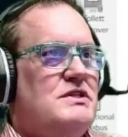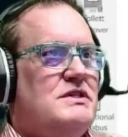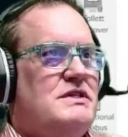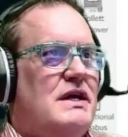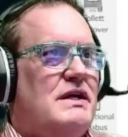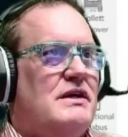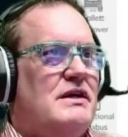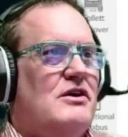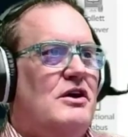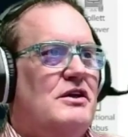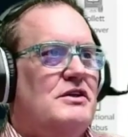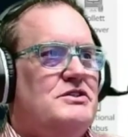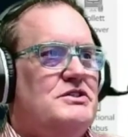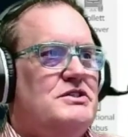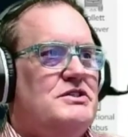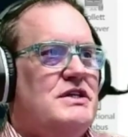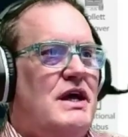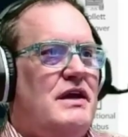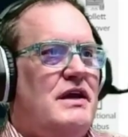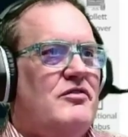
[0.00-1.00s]
the technology
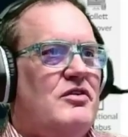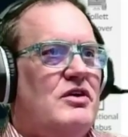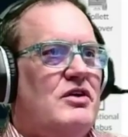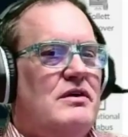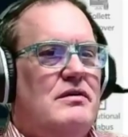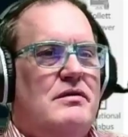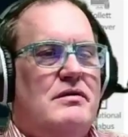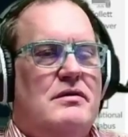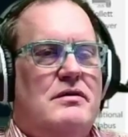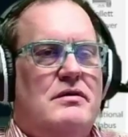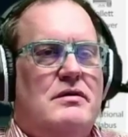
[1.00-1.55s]
side of it.